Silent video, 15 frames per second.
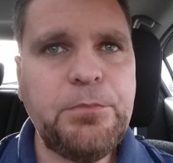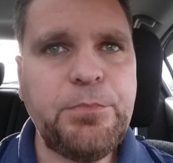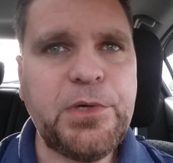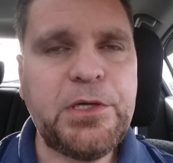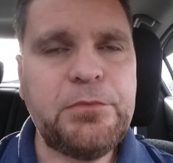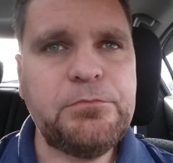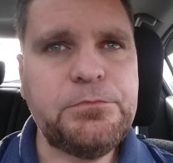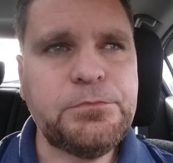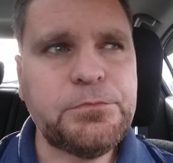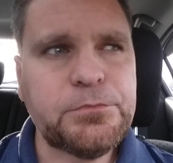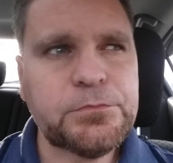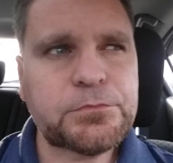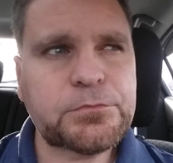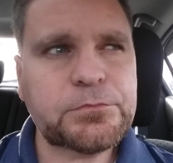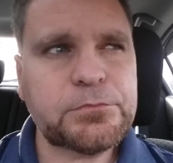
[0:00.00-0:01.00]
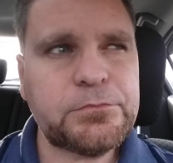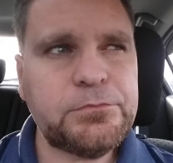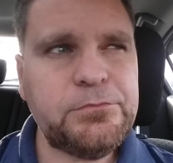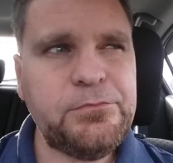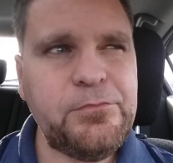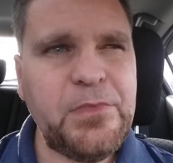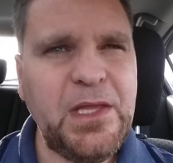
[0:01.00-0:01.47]
But
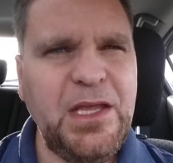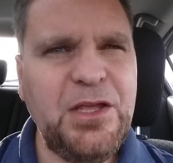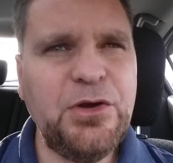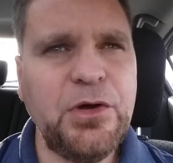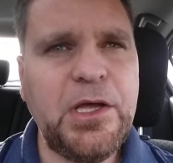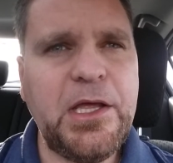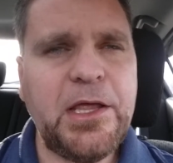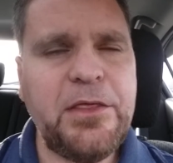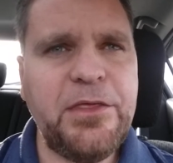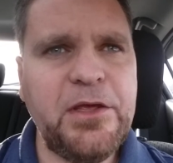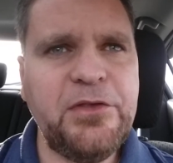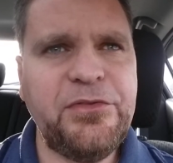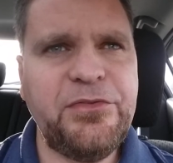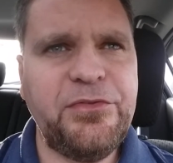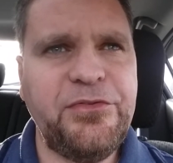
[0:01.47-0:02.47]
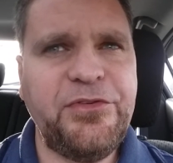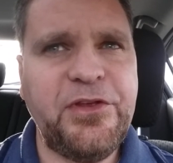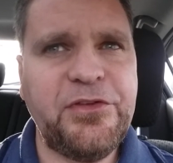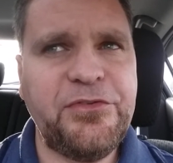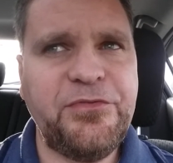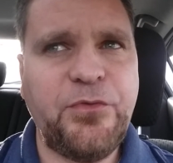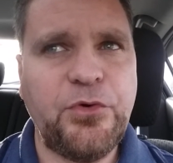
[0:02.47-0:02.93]
I think
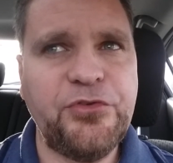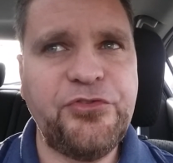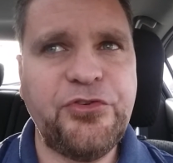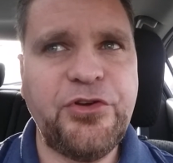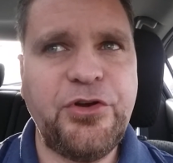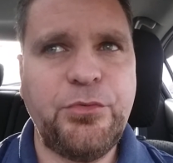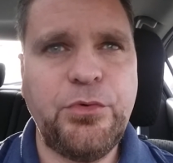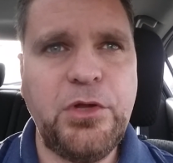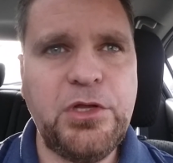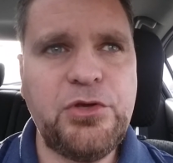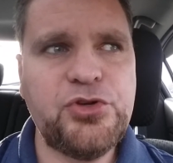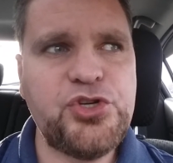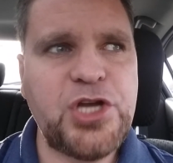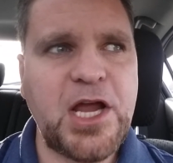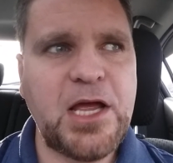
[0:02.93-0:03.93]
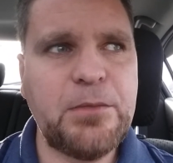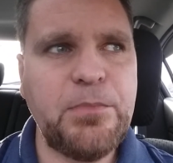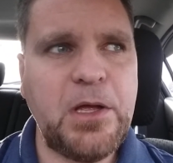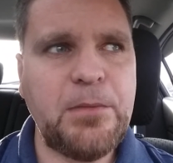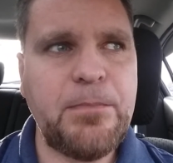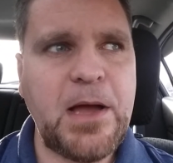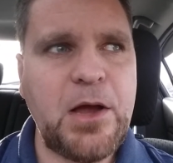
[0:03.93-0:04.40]
C.S. Forester did a really good
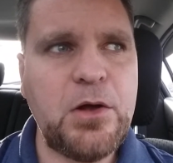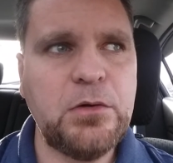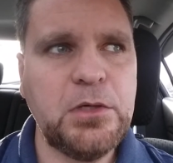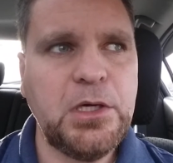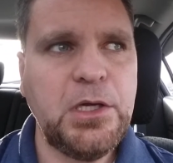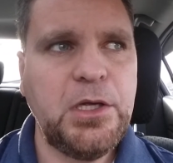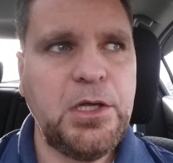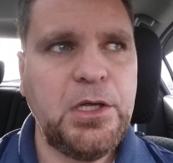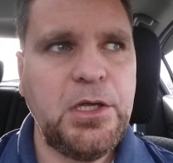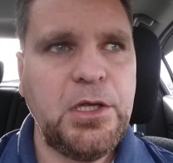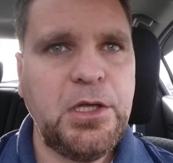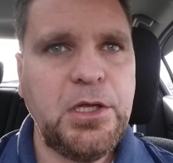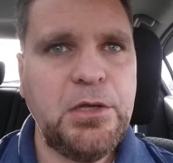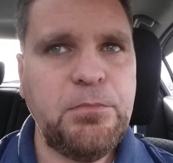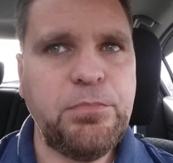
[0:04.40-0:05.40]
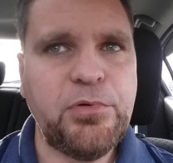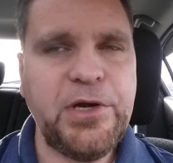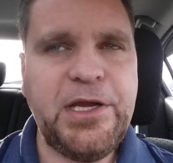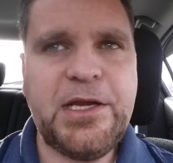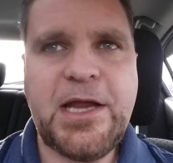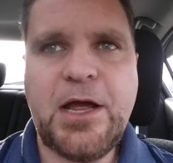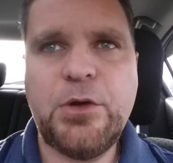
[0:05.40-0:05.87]
job about
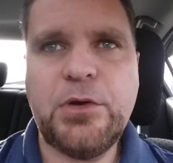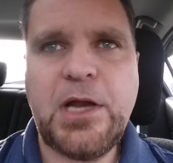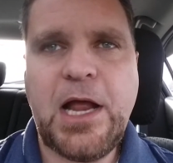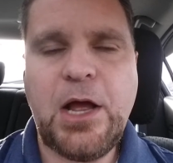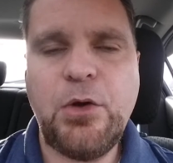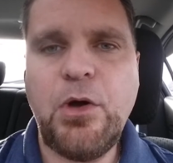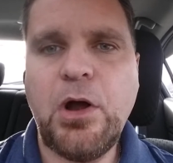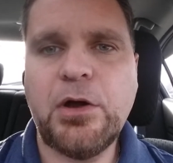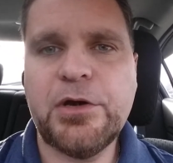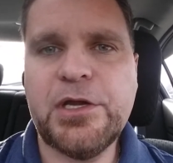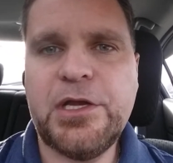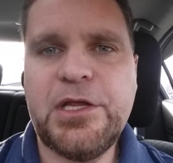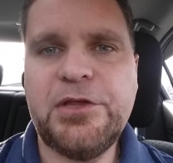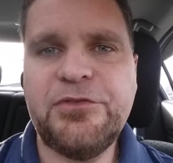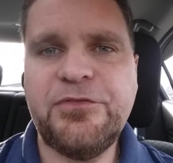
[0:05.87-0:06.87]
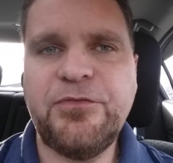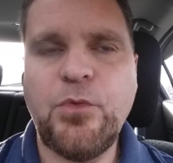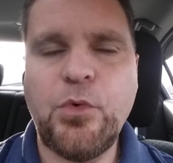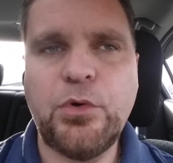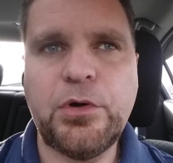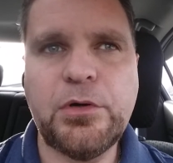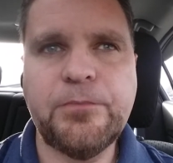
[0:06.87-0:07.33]
bringing out how hard it is
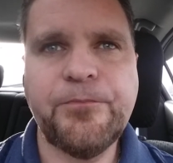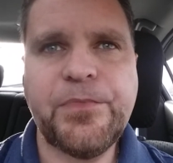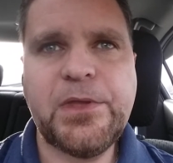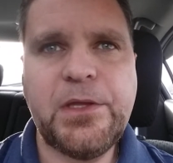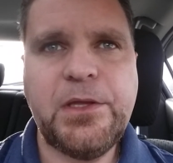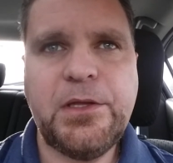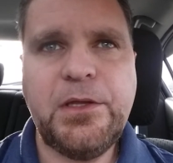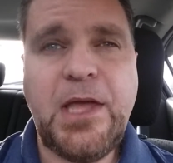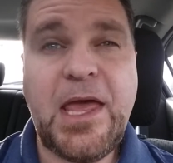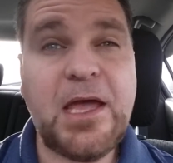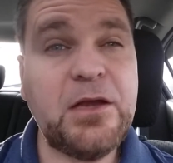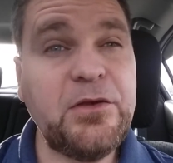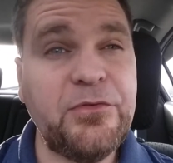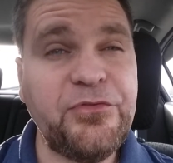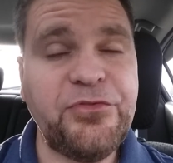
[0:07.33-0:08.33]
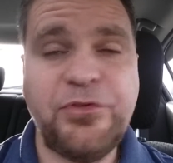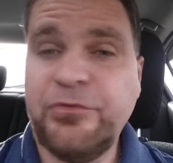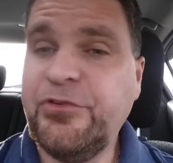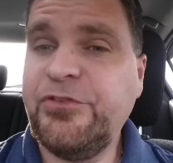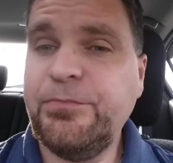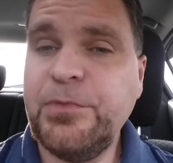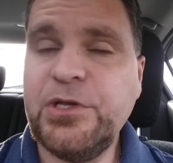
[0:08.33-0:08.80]
for active
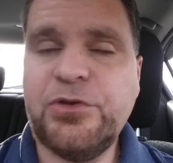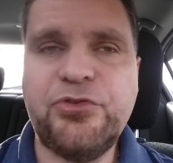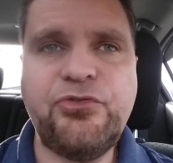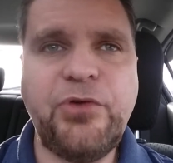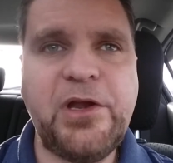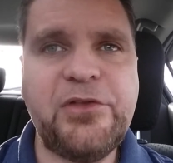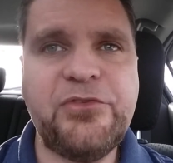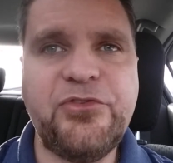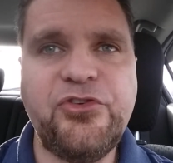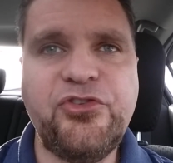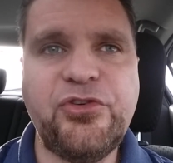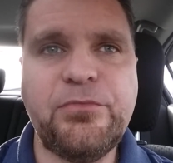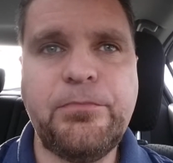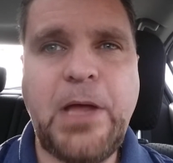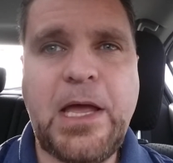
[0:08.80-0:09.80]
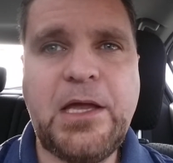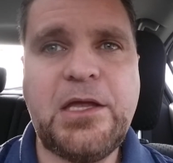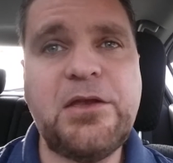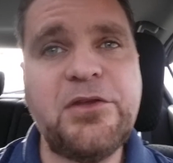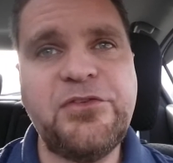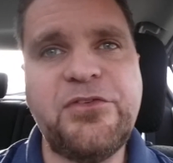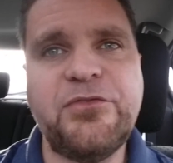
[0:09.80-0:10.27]
servicemen to transition back
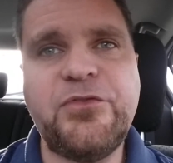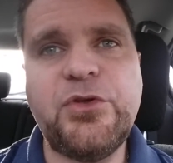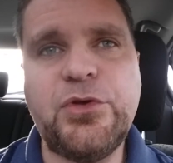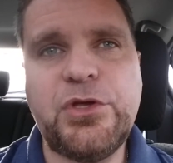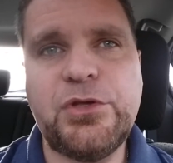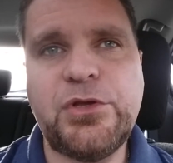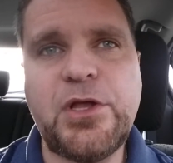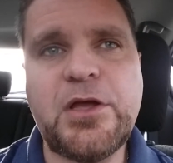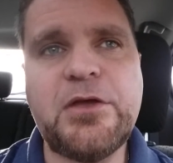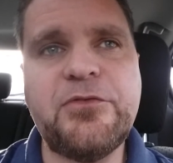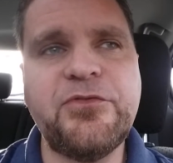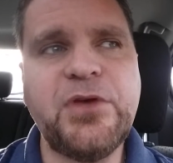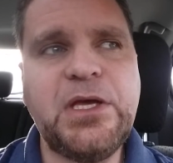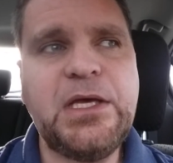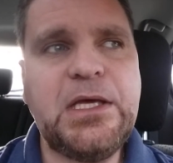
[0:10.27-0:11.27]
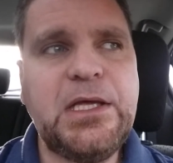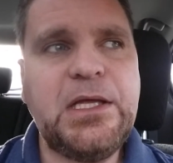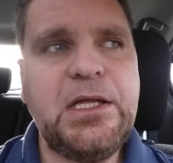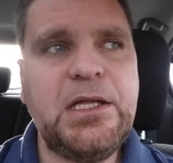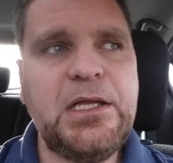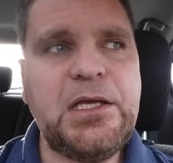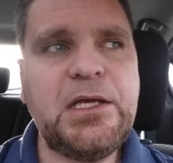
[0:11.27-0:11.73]
into civilian life.
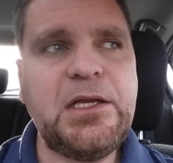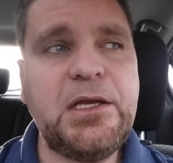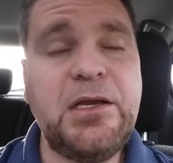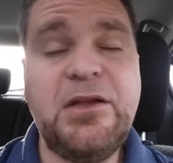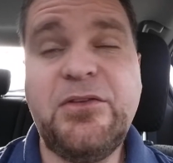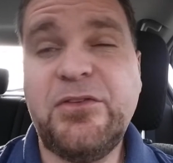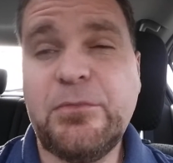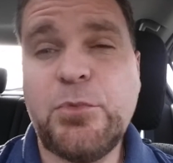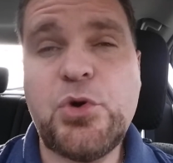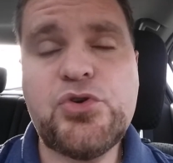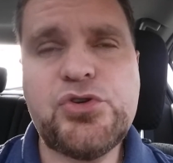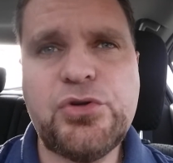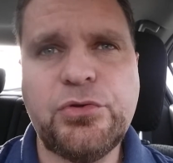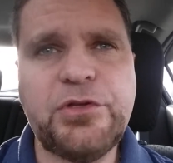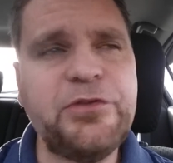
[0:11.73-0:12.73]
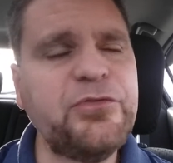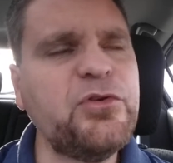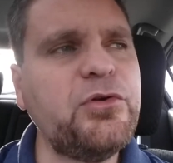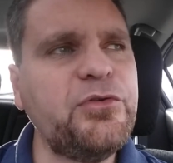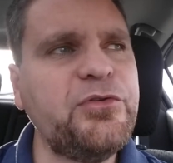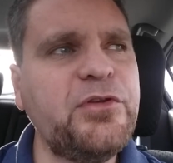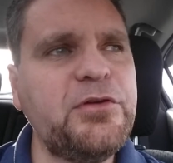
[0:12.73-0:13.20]
And it is emotional
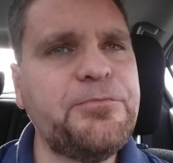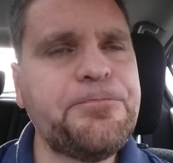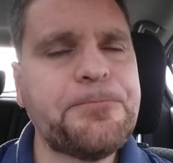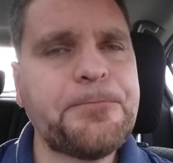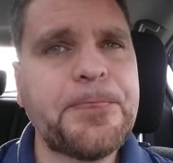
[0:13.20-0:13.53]
difficulty.